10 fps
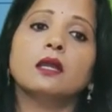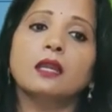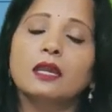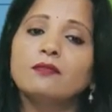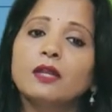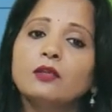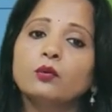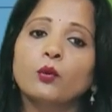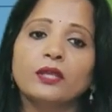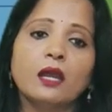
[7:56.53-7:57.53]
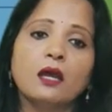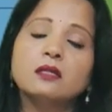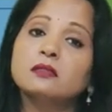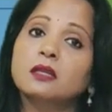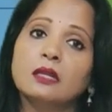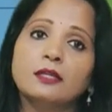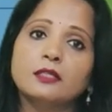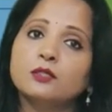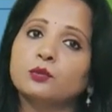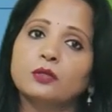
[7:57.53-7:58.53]
relevant OERs
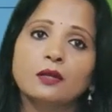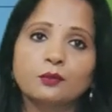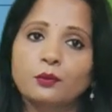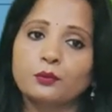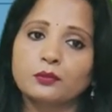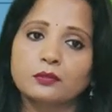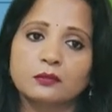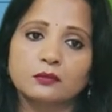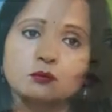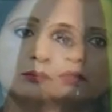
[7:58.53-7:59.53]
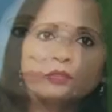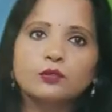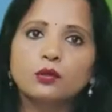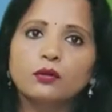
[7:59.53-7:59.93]
related to the course. To